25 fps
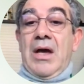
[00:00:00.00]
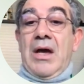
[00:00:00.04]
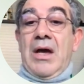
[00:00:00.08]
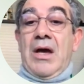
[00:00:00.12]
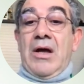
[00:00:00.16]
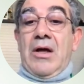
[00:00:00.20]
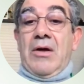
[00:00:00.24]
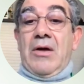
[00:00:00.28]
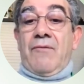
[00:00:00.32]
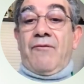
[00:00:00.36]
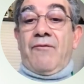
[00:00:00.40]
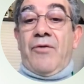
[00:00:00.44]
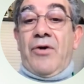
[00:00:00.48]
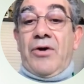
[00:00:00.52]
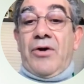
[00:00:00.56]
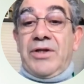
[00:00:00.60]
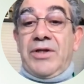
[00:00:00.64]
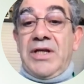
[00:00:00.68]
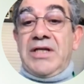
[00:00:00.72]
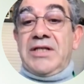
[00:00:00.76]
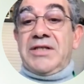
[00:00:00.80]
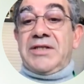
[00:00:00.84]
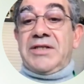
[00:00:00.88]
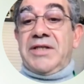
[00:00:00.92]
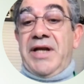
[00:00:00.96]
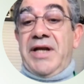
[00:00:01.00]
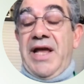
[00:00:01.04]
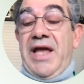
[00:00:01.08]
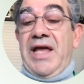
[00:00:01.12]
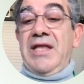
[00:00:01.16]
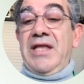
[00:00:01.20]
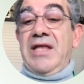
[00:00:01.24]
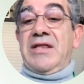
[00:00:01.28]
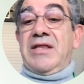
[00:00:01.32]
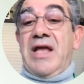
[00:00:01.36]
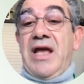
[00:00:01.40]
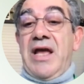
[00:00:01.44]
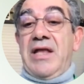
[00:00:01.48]
For the
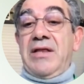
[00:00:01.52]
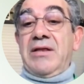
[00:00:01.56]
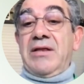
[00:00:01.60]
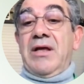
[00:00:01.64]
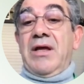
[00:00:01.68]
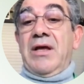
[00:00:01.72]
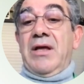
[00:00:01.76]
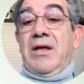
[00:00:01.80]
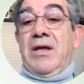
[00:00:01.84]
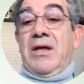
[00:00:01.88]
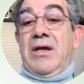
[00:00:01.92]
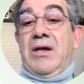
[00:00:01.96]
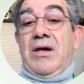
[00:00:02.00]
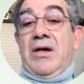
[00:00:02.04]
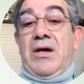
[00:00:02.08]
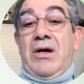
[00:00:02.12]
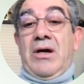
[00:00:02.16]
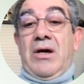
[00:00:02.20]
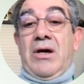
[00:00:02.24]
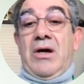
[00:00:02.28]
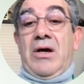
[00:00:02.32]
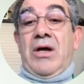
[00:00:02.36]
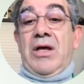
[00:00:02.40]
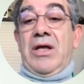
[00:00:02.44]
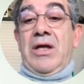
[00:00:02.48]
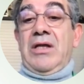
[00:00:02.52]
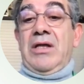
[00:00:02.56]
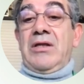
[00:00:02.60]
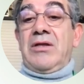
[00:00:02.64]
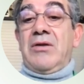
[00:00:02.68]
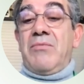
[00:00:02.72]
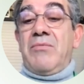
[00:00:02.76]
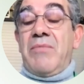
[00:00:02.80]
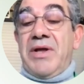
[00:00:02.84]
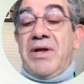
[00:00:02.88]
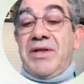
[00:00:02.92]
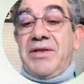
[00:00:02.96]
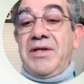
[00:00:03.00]
X-ray, then, in
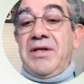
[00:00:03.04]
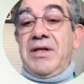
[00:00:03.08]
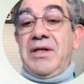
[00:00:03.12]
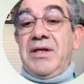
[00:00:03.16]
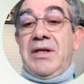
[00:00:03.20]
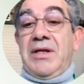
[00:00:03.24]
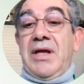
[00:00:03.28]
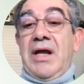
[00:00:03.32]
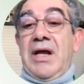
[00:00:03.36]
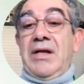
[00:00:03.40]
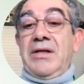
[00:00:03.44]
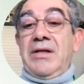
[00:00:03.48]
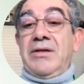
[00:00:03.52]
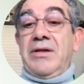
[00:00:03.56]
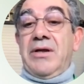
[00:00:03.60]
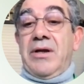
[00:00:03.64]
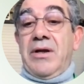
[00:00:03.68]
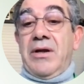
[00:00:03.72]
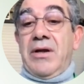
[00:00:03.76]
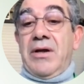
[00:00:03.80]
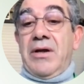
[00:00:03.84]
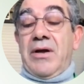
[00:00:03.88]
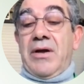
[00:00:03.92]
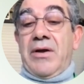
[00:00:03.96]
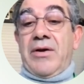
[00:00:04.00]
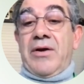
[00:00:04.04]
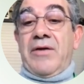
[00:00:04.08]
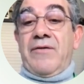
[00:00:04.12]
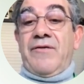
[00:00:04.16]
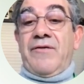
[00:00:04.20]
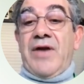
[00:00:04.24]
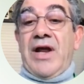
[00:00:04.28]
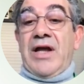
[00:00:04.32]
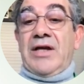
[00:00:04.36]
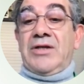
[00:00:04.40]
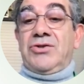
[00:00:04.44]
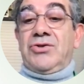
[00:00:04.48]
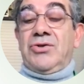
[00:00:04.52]
the material, the
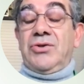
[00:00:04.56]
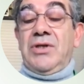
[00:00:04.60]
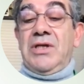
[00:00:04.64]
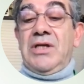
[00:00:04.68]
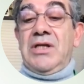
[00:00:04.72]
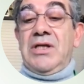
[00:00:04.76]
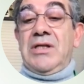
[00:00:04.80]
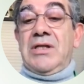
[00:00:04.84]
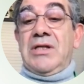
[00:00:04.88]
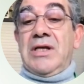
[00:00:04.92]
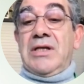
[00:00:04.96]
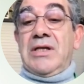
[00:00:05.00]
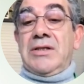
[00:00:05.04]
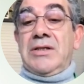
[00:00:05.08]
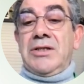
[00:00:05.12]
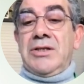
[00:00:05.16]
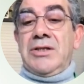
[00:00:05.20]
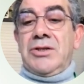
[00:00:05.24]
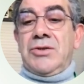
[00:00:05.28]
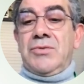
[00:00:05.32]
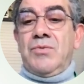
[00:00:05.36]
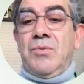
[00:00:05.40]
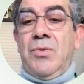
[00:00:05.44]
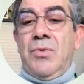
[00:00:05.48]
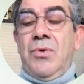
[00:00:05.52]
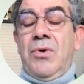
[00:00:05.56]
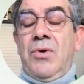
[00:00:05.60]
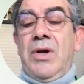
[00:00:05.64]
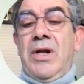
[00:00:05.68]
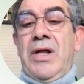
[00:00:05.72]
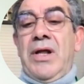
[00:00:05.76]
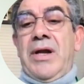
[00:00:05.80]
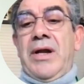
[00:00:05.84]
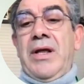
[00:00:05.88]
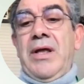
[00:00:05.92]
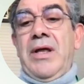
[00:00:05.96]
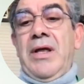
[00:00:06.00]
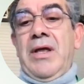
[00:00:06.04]
refraction index is
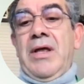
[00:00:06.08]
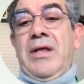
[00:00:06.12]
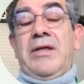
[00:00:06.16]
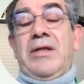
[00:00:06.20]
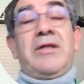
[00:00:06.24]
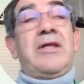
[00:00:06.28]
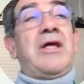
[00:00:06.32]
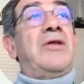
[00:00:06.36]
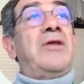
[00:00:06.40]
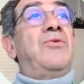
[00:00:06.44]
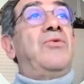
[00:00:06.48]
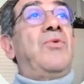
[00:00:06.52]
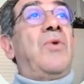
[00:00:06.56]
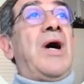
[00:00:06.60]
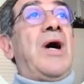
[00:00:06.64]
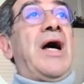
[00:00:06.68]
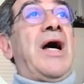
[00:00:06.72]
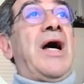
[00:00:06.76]
smaller than